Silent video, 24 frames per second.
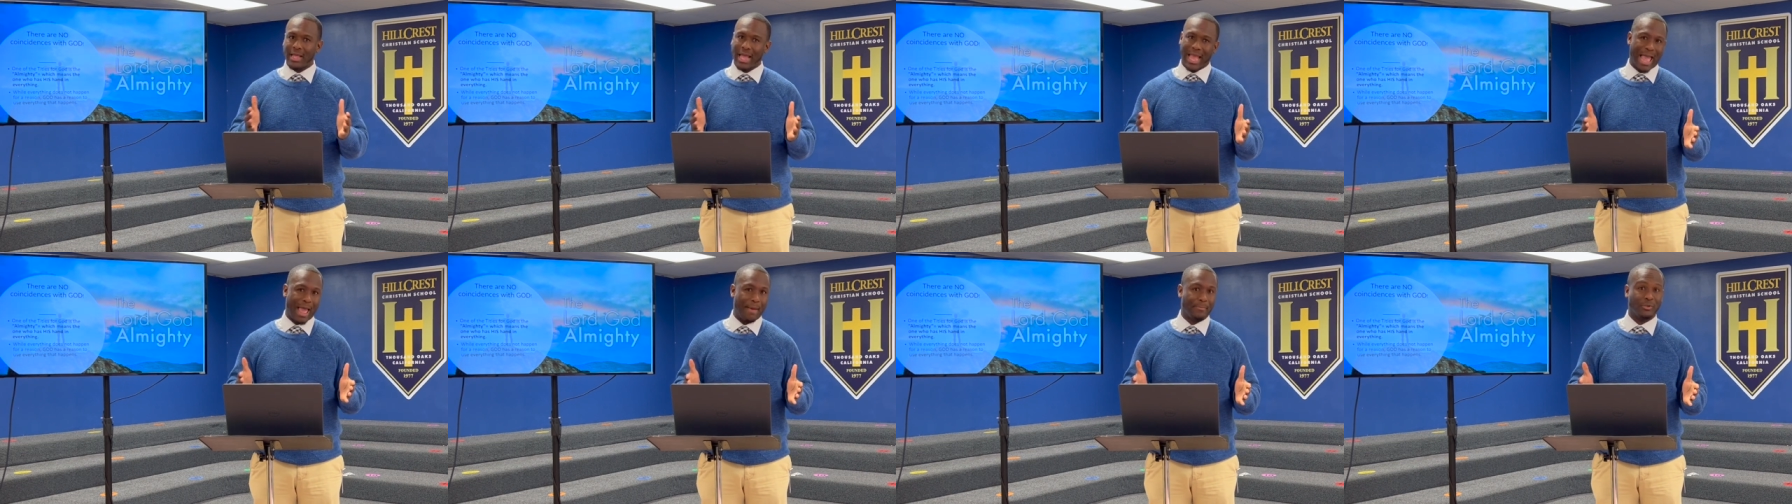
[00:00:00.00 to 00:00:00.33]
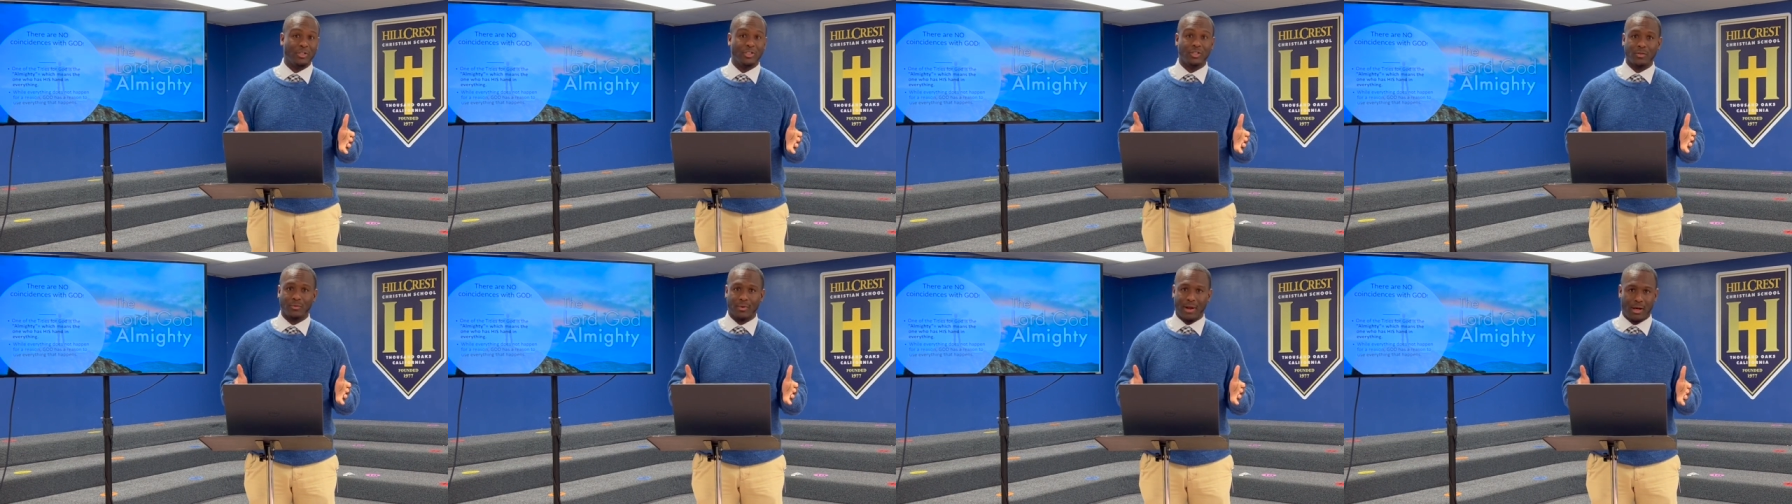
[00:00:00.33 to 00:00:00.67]

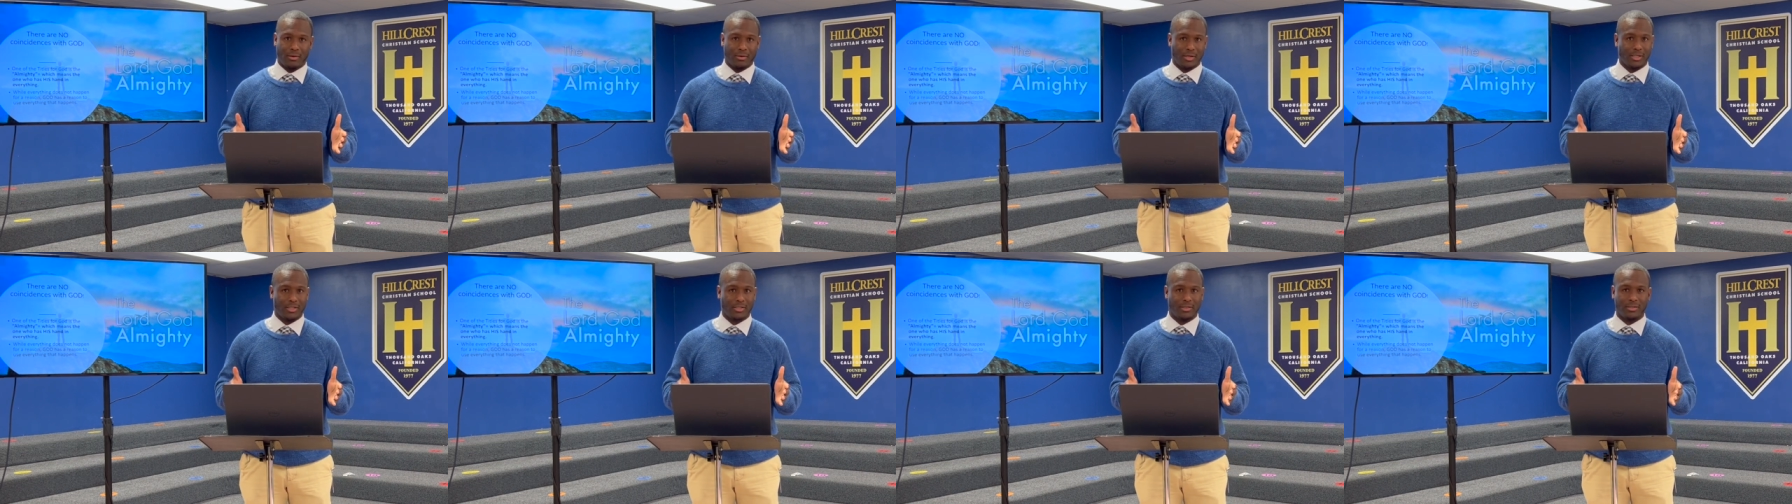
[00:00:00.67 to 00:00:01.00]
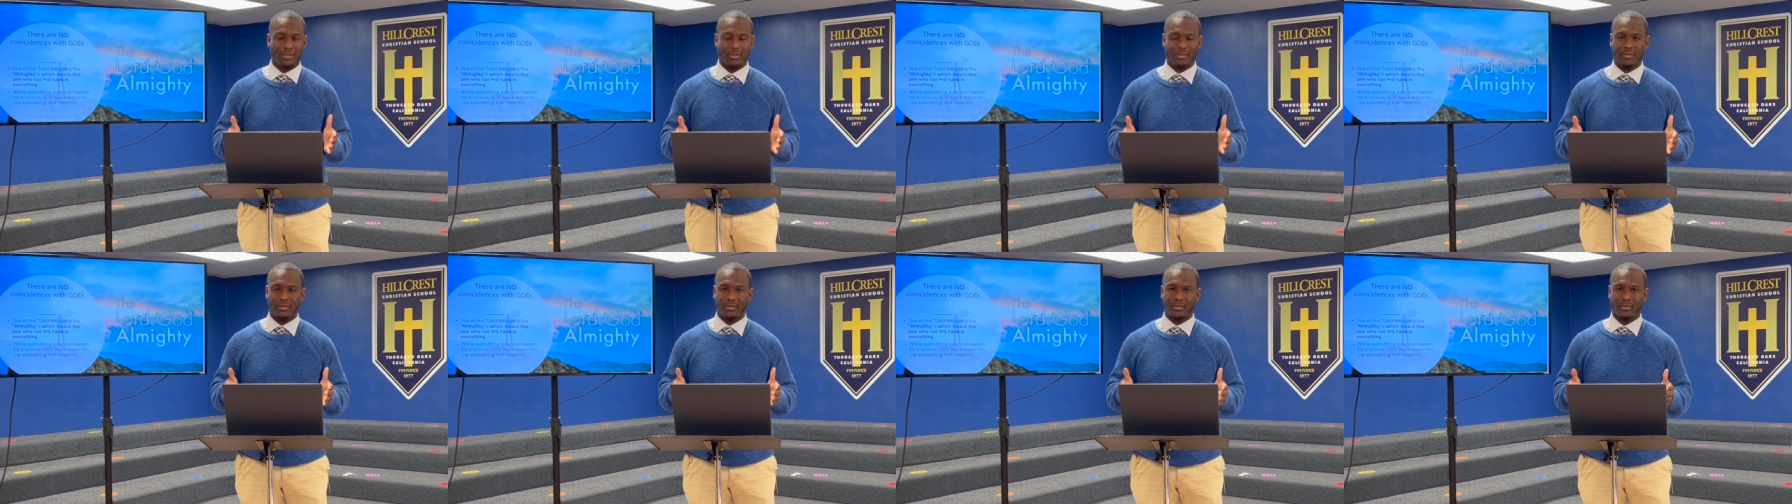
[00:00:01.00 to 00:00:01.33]
happens around us
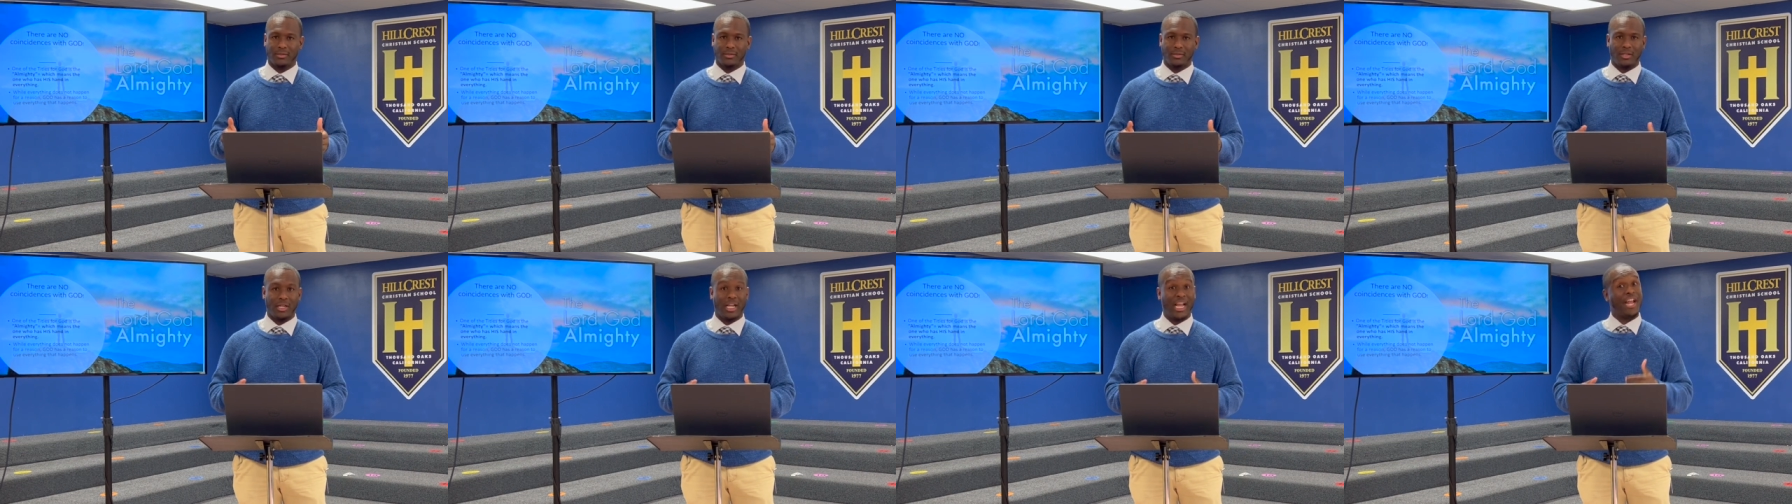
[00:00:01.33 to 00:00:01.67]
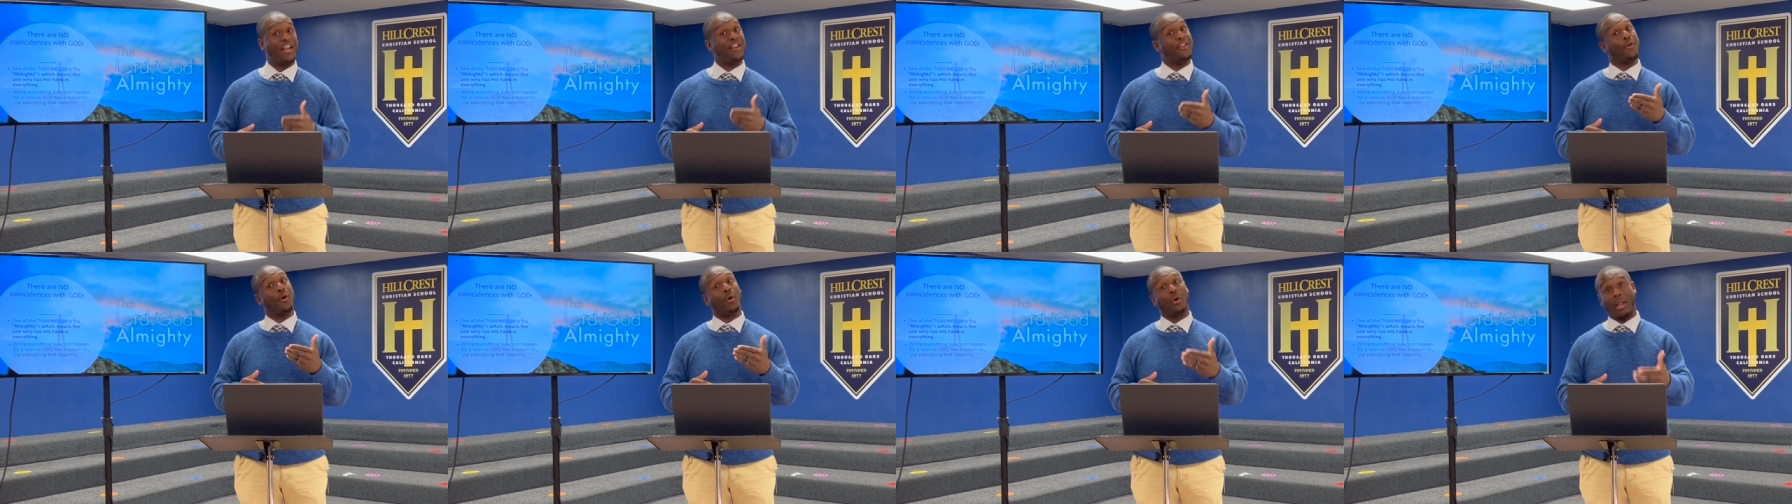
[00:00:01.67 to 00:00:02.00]

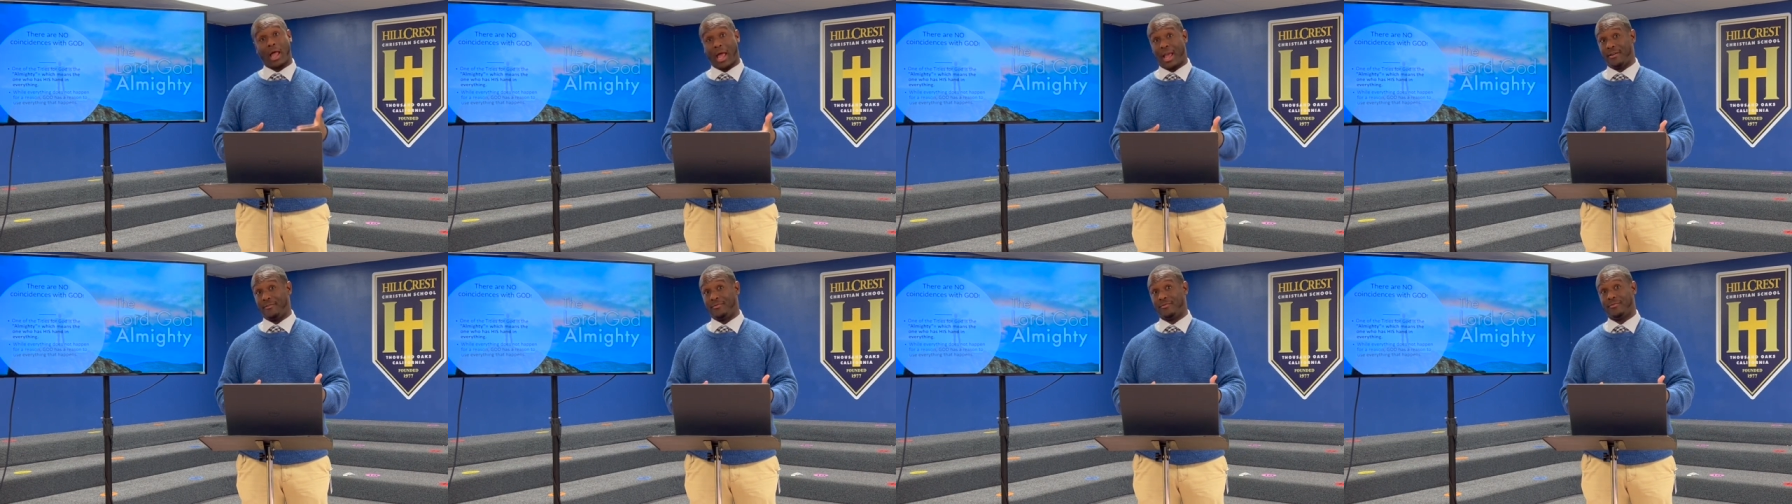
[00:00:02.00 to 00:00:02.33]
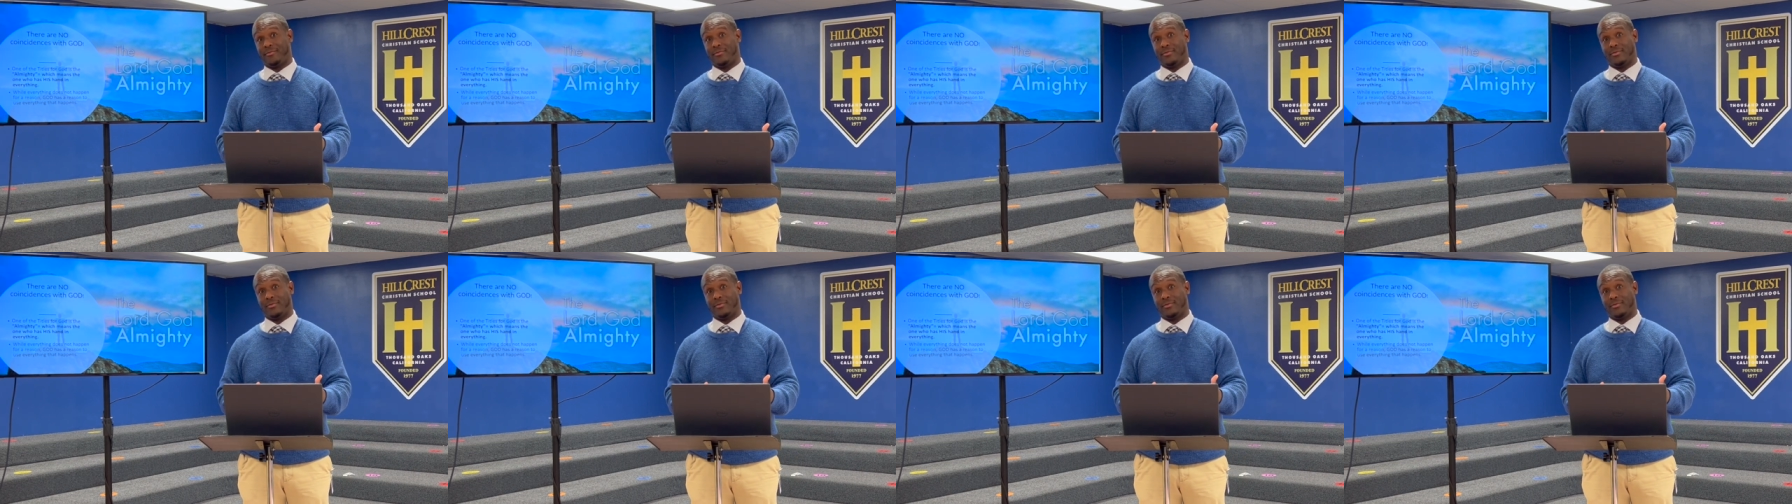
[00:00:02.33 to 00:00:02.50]
in your life,